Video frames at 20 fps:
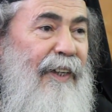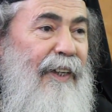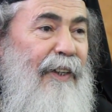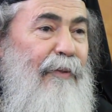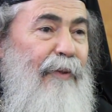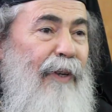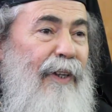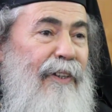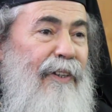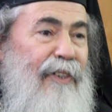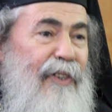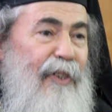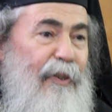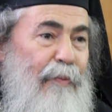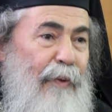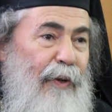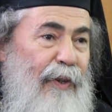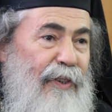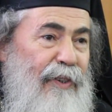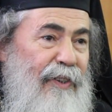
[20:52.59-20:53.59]
And what is
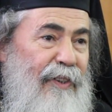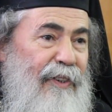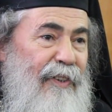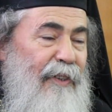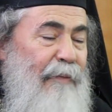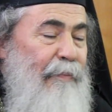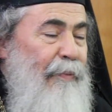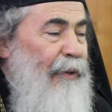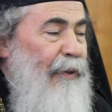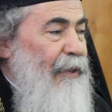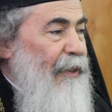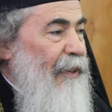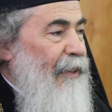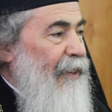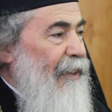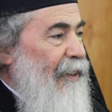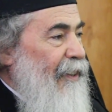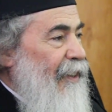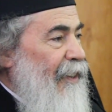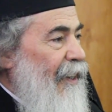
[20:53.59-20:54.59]
process? The
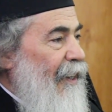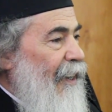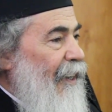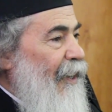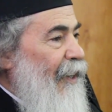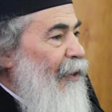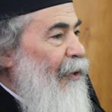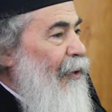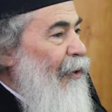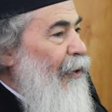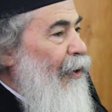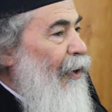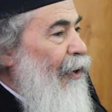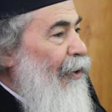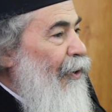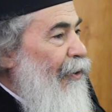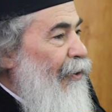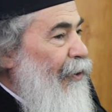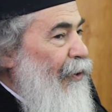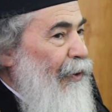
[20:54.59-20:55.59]
process is to
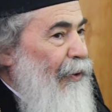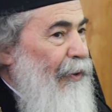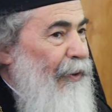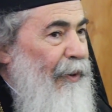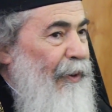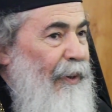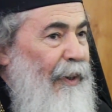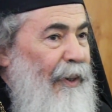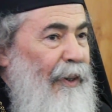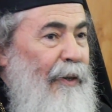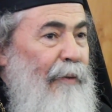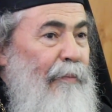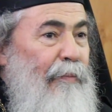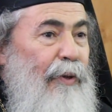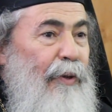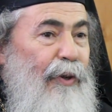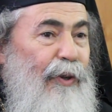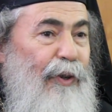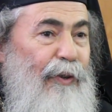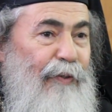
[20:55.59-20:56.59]
go through
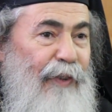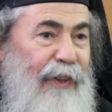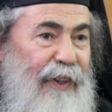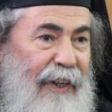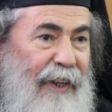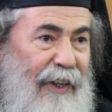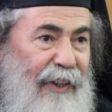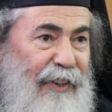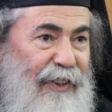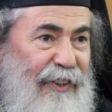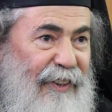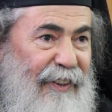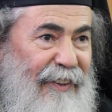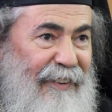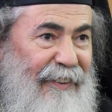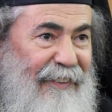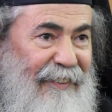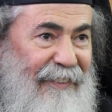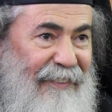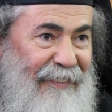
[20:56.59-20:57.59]

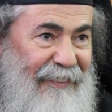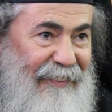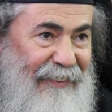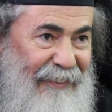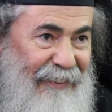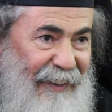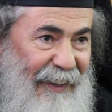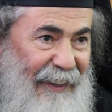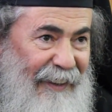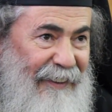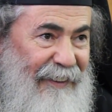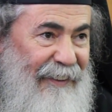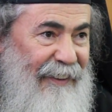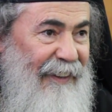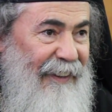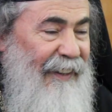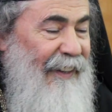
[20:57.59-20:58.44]
purification, right?